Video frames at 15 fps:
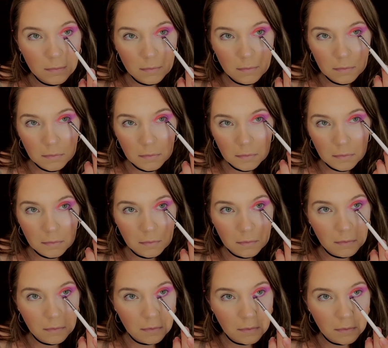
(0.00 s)

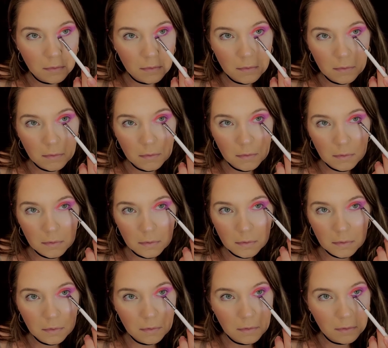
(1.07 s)

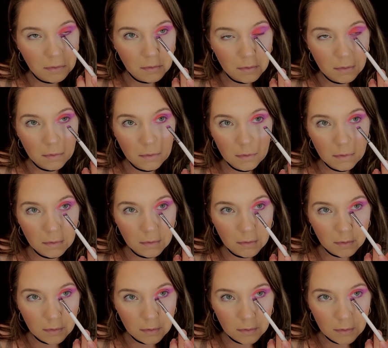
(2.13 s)

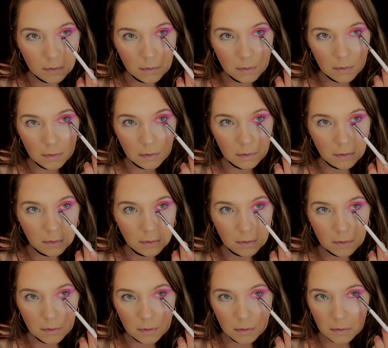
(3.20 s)

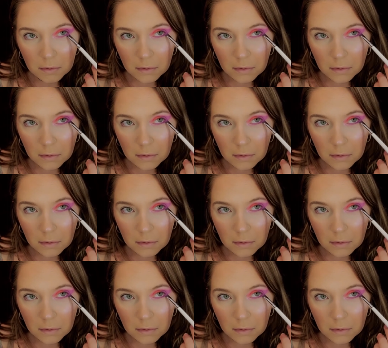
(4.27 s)
(no one is talking)